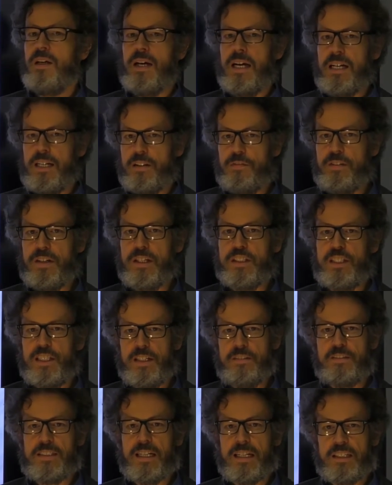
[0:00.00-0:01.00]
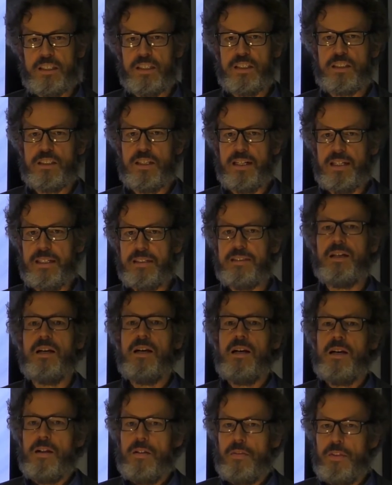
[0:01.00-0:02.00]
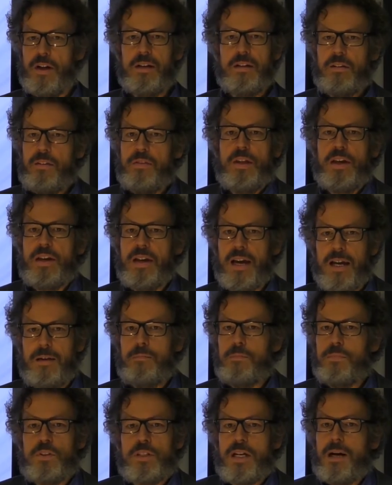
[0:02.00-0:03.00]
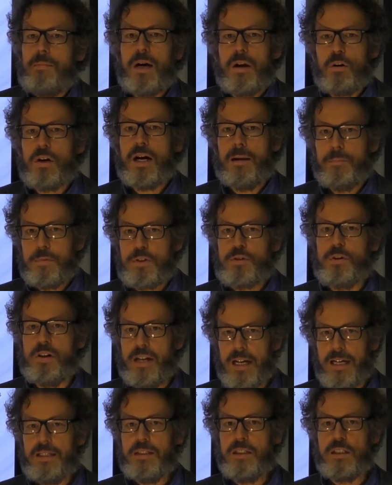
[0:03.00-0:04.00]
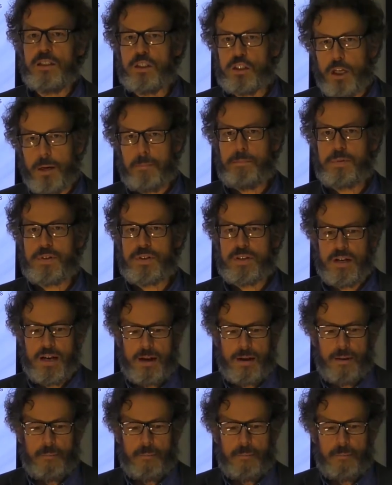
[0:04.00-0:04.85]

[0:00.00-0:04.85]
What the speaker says: And if you achieve such a state, then the game somehow comes to an end, it stops.